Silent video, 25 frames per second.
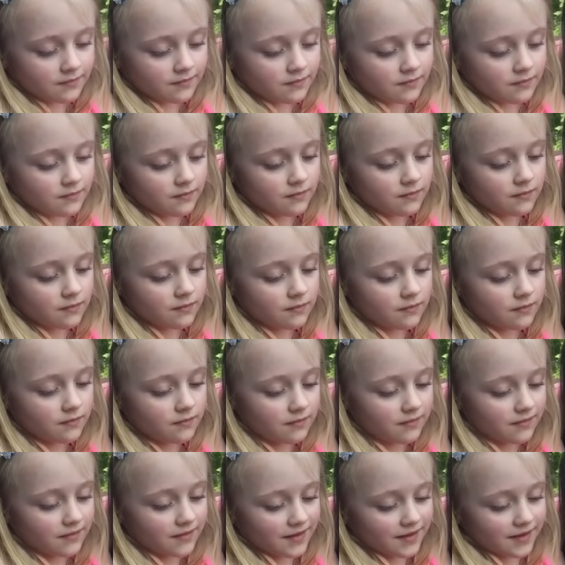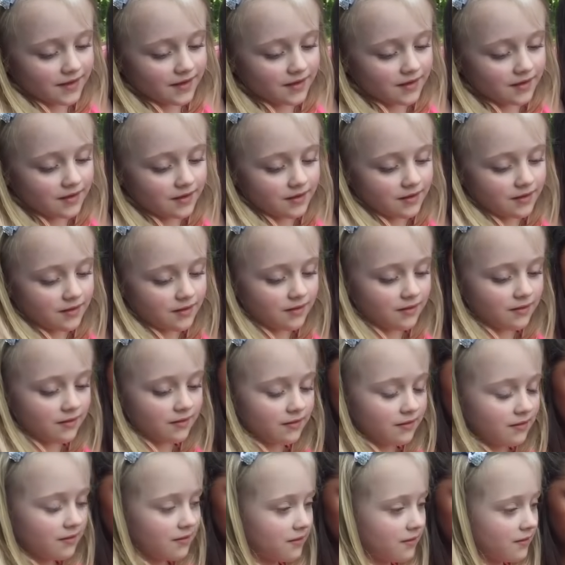
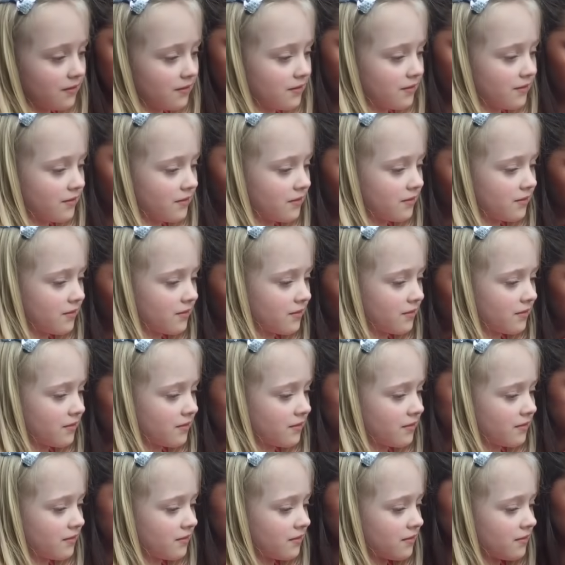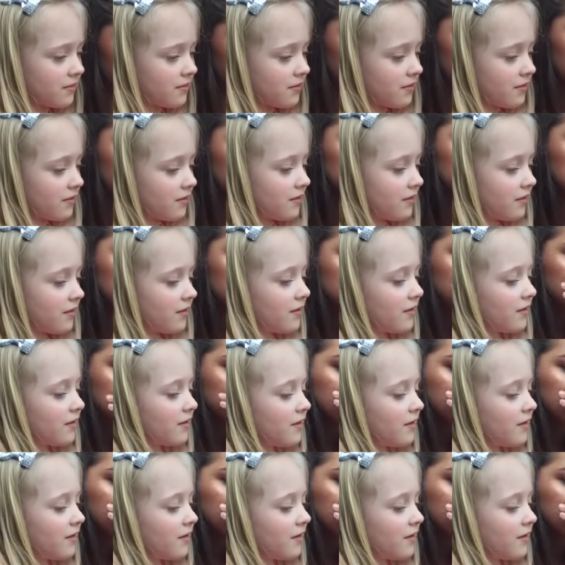The person shown says nothing.